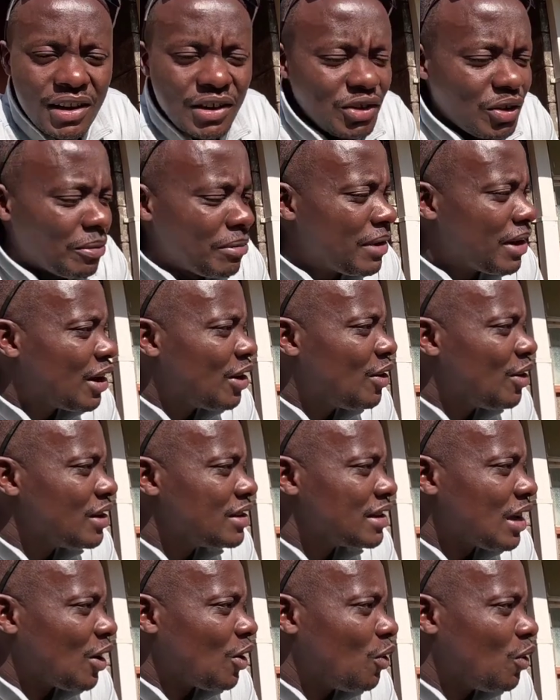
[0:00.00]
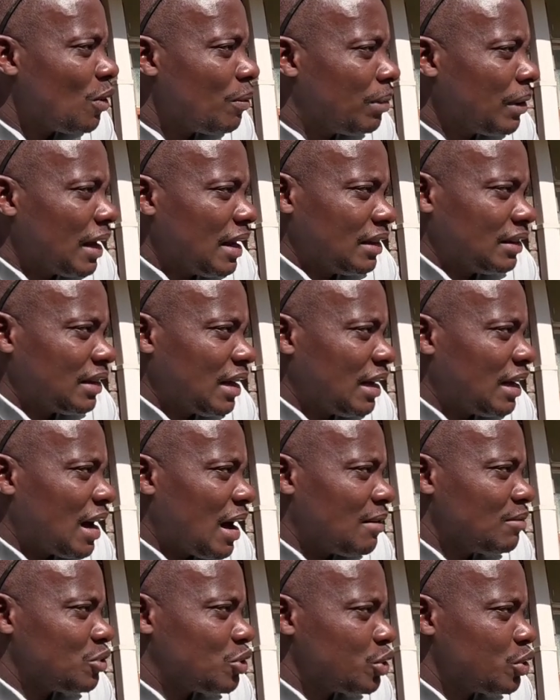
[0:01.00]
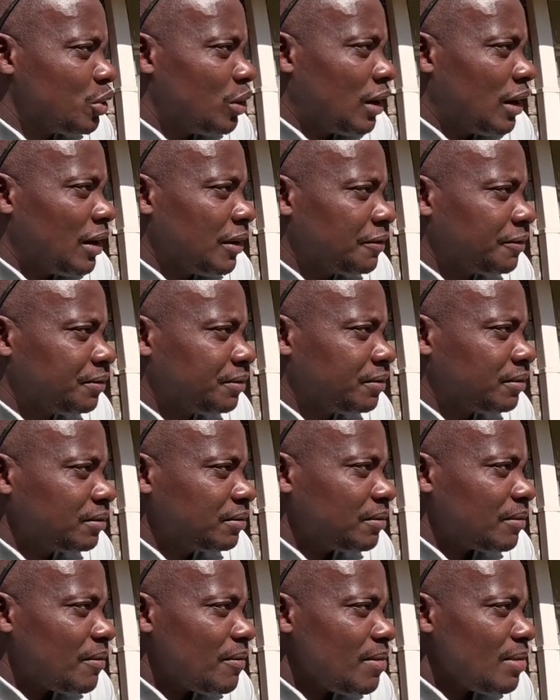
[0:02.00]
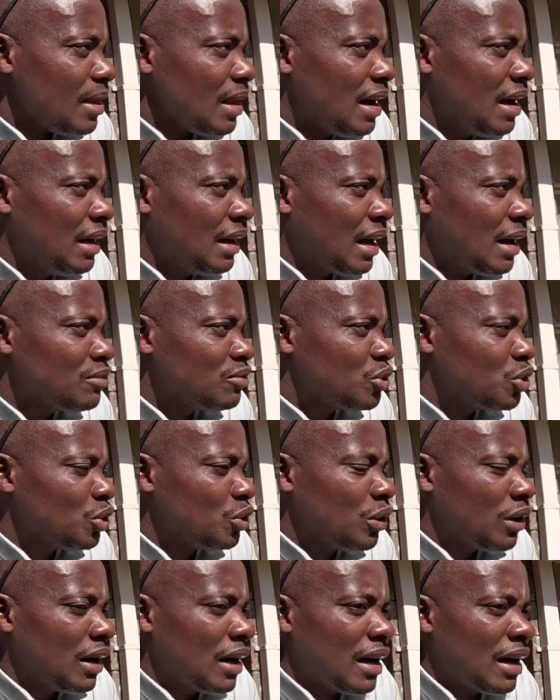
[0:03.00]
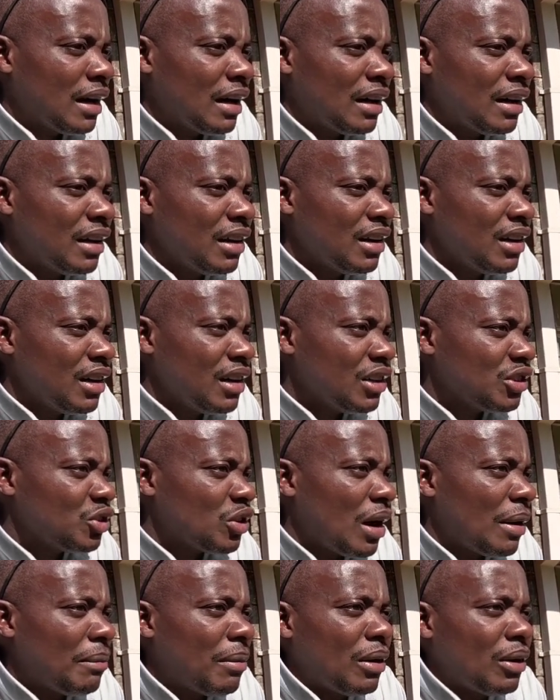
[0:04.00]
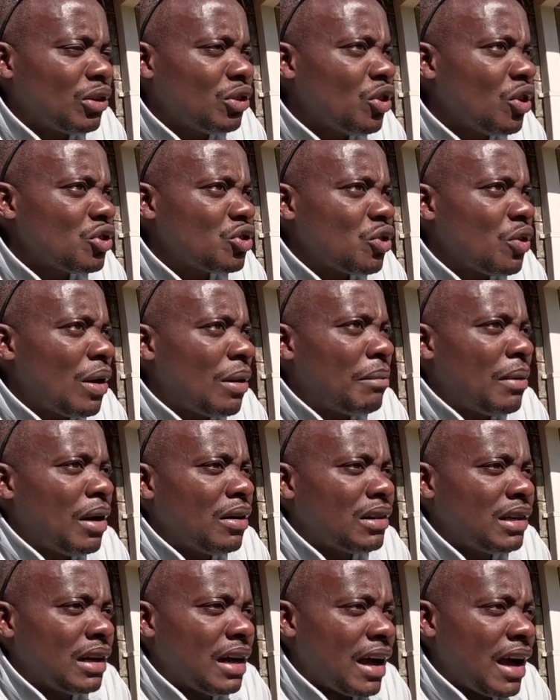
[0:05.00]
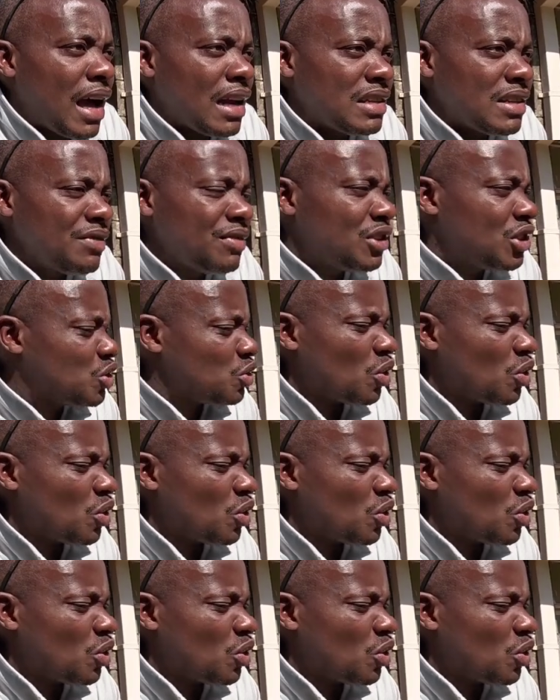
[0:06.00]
Tobago is a good place, and I'm sure it's not all about the negativity.